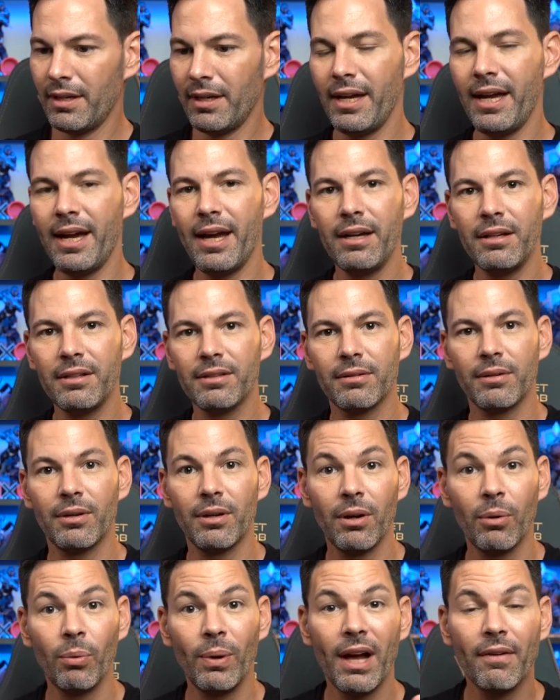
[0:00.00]
And
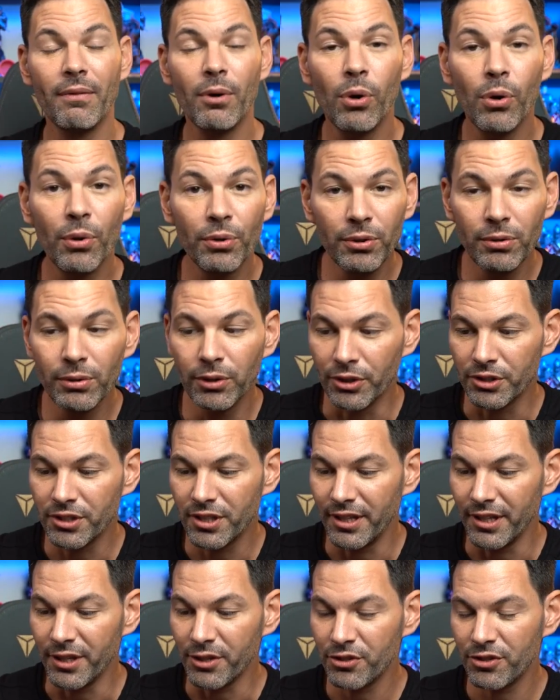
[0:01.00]
we have a whole new look to
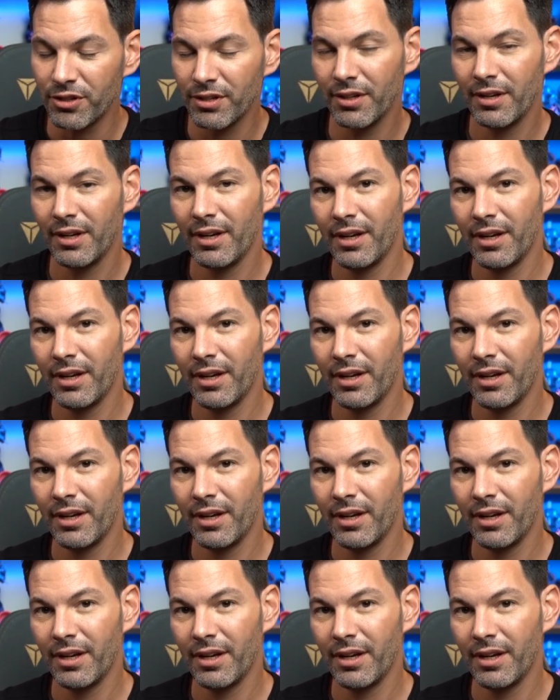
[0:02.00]
this.